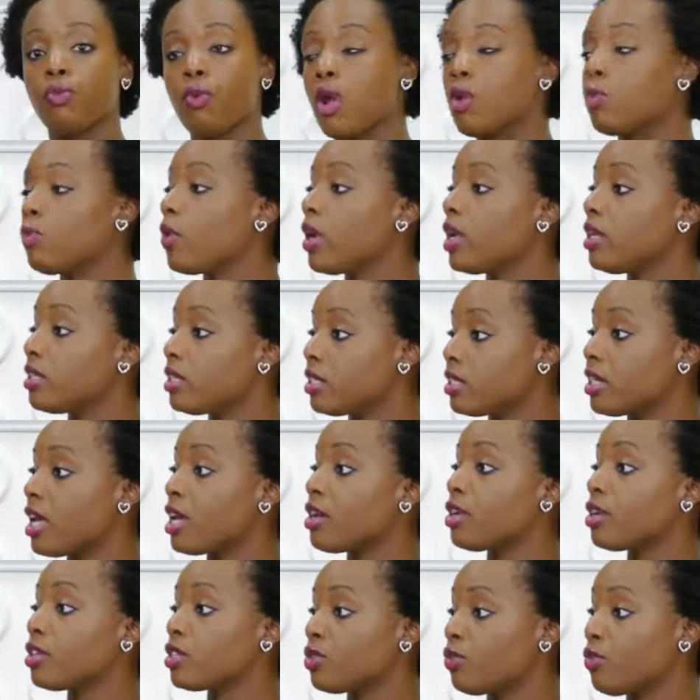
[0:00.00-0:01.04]
runway
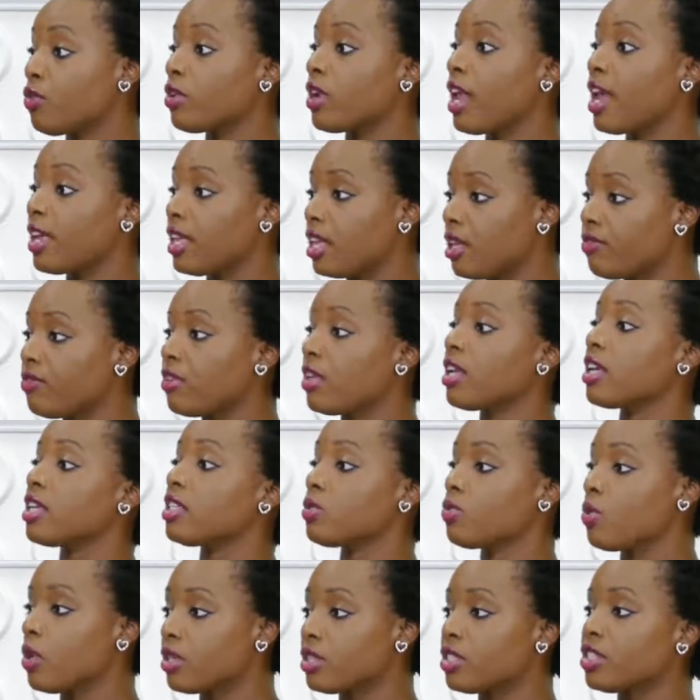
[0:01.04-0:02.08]
designers for that evening
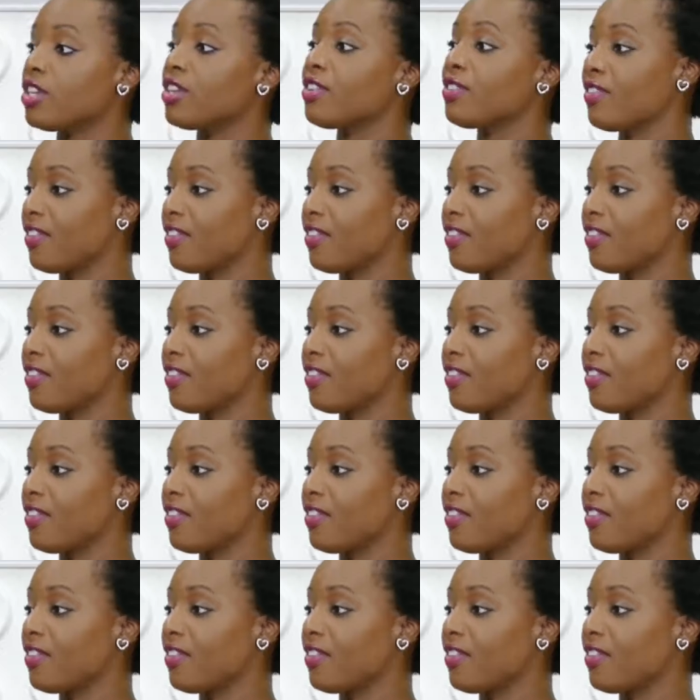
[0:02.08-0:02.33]
as well too.